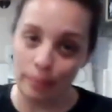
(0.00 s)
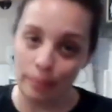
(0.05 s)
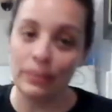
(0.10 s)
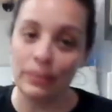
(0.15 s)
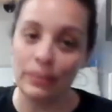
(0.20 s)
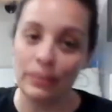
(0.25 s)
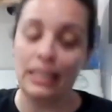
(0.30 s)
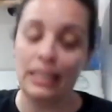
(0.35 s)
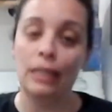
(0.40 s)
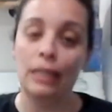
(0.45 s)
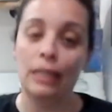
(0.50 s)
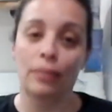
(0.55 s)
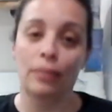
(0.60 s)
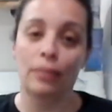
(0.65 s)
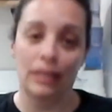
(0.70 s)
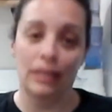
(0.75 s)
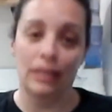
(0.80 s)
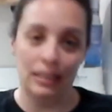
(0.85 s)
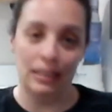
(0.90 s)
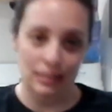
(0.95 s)
keep
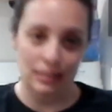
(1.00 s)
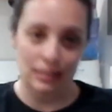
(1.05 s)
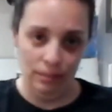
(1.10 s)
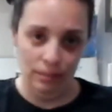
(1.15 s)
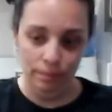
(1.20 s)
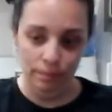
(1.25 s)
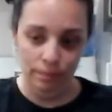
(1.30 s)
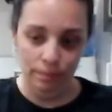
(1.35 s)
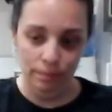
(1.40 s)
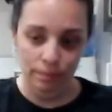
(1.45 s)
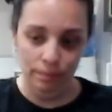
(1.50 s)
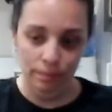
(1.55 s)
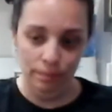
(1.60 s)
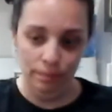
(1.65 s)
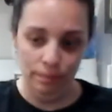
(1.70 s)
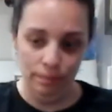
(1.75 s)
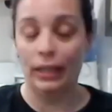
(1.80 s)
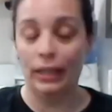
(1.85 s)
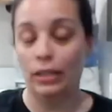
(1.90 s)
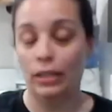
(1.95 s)
things going in
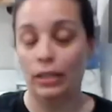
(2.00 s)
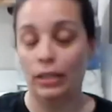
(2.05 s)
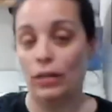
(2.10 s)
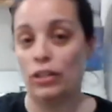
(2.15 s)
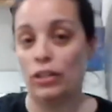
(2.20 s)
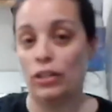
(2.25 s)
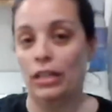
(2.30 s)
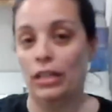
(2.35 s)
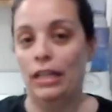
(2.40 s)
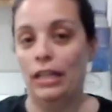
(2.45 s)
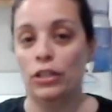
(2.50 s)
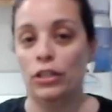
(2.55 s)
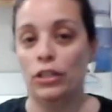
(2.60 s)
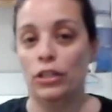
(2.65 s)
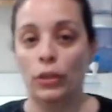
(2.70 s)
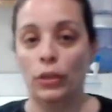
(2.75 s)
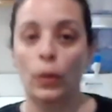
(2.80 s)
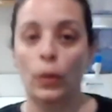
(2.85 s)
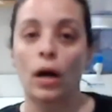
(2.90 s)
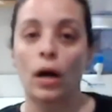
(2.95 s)
the direction they need to,
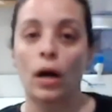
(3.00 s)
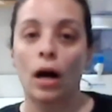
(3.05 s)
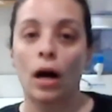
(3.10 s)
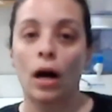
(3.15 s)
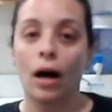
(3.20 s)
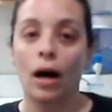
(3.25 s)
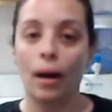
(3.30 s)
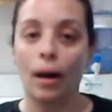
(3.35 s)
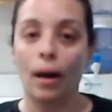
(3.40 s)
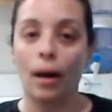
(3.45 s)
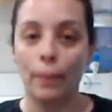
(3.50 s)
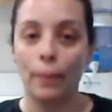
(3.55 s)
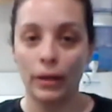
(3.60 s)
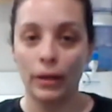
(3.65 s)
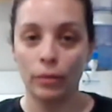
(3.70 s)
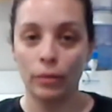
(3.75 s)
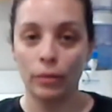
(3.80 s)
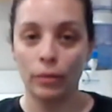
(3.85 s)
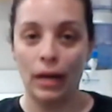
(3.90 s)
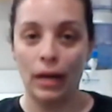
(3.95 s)
up on the
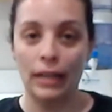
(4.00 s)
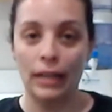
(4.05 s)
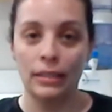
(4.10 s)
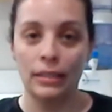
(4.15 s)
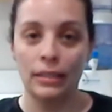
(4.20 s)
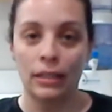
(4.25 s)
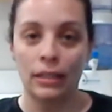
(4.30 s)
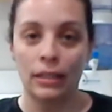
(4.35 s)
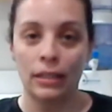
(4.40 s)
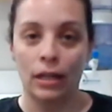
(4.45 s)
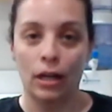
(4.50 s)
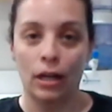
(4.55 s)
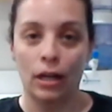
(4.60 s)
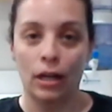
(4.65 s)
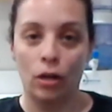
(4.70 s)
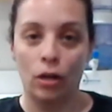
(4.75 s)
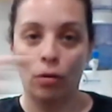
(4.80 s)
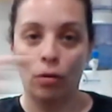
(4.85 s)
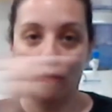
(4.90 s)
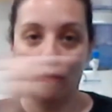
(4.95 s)
right,
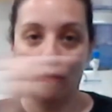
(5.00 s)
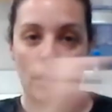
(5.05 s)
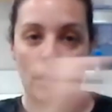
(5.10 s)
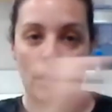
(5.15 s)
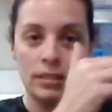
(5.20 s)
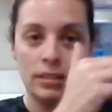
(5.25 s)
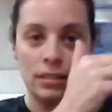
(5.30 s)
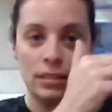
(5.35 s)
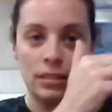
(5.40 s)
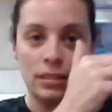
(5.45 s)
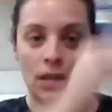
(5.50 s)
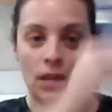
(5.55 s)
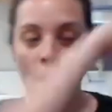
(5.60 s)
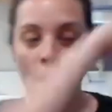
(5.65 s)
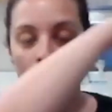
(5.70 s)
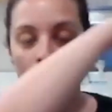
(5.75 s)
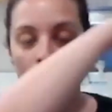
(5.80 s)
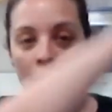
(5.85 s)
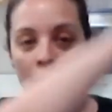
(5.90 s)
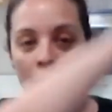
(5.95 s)
across the top,
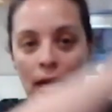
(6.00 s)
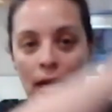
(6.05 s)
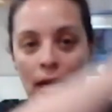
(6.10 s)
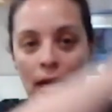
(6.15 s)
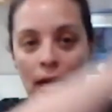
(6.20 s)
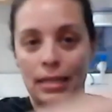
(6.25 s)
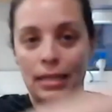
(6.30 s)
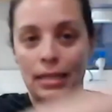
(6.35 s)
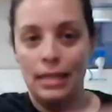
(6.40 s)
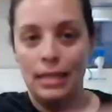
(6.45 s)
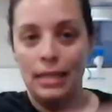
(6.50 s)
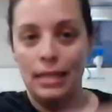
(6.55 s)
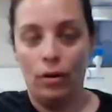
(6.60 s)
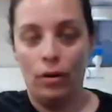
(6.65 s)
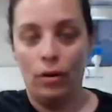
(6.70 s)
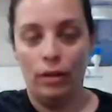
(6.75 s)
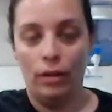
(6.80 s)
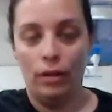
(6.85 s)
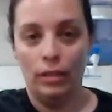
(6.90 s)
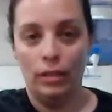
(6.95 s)
and down on the
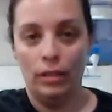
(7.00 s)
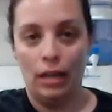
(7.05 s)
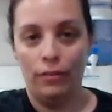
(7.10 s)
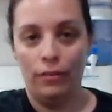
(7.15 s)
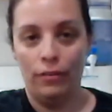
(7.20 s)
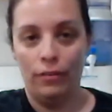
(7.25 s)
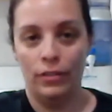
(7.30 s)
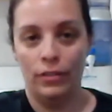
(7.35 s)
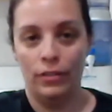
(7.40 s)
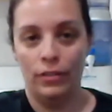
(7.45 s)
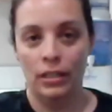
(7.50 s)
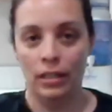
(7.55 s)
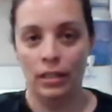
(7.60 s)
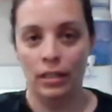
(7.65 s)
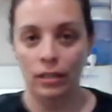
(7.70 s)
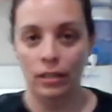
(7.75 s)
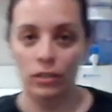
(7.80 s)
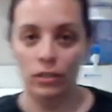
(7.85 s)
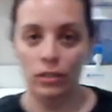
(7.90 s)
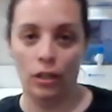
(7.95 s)
left. So
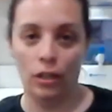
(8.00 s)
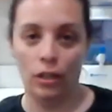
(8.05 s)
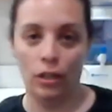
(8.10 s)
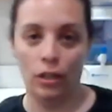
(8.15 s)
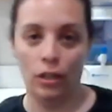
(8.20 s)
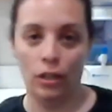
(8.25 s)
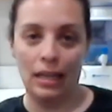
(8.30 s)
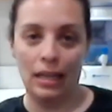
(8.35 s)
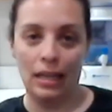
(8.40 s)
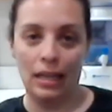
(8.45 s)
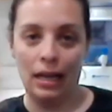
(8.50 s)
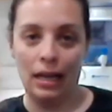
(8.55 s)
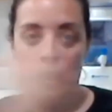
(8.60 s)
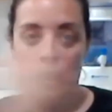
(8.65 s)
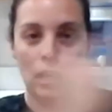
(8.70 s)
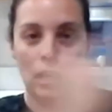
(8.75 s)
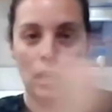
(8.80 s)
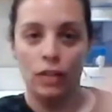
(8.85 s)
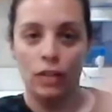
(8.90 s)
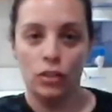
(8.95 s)
you're making a
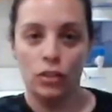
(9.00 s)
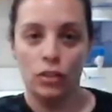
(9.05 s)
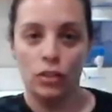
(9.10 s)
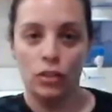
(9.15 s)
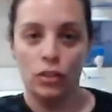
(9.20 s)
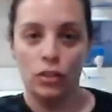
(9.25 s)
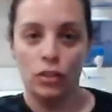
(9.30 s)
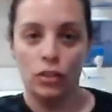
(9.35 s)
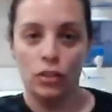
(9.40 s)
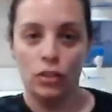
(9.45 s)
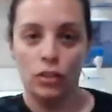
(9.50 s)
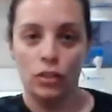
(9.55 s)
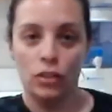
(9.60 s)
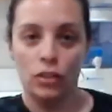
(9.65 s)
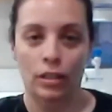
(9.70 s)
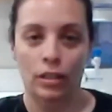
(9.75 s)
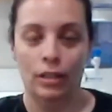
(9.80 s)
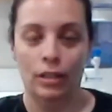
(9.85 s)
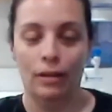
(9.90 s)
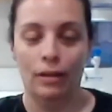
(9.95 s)
circle.
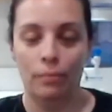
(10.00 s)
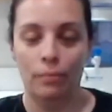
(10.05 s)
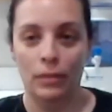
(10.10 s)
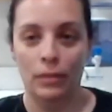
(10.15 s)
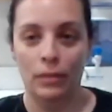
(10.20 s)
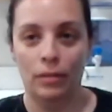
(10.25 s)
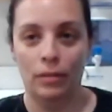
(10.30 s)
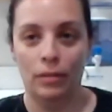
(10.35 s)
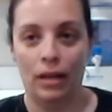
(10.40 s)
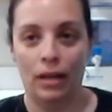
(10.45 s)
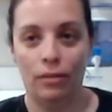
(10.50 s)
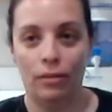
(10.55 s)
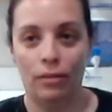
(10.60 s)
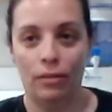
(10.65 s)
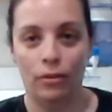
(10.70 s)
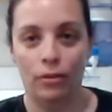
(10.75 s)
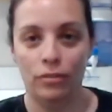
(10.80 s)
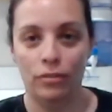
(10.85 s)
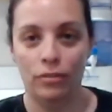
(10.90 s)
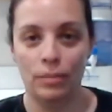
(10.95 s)
I don't know if
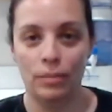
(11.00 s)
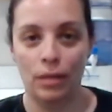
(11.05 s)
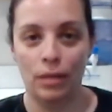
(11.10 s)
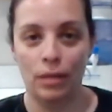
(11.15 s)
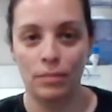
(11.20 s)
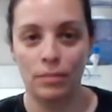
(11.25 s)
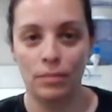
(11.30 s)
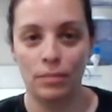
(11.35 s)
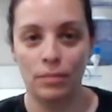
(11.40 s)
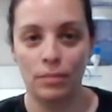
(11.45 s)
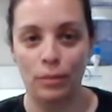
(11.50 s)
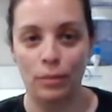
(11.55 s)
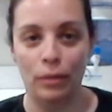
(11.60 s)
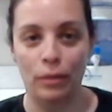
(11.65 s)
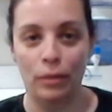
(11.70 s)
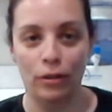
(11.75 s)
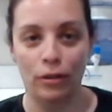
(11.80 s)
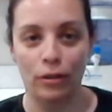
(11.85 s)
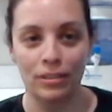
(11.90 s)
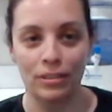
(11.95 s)
sometimes Zoom
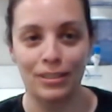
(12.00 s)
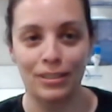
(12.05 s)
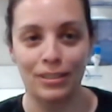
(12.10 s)
mirrors, so